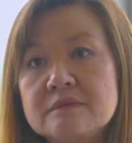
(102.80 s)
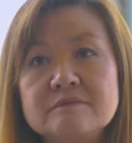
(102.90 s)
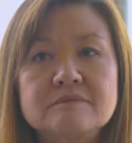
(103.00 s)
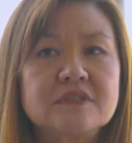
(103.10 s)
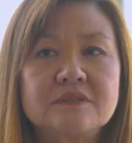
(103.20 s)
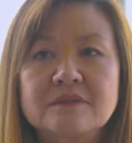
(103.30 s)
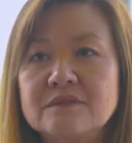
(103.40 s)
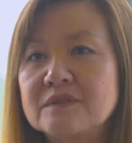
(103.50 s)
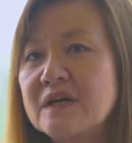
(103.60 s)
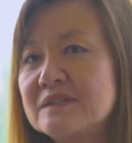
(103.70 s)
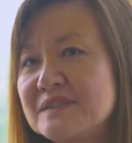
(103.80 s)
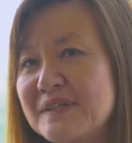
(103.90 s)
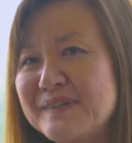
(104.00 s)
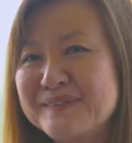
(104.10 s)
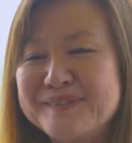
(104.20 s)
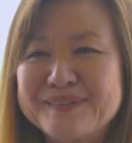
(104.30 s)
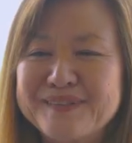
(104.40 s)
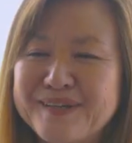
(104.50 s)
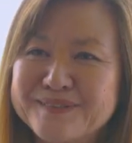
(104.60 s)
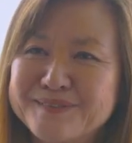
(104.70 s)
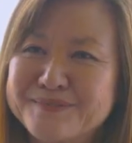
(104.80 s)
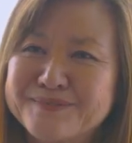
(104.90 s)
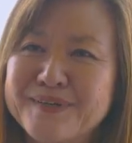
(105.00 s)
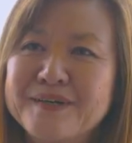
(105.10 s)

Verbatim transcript: And you know, nowadays there are a lot of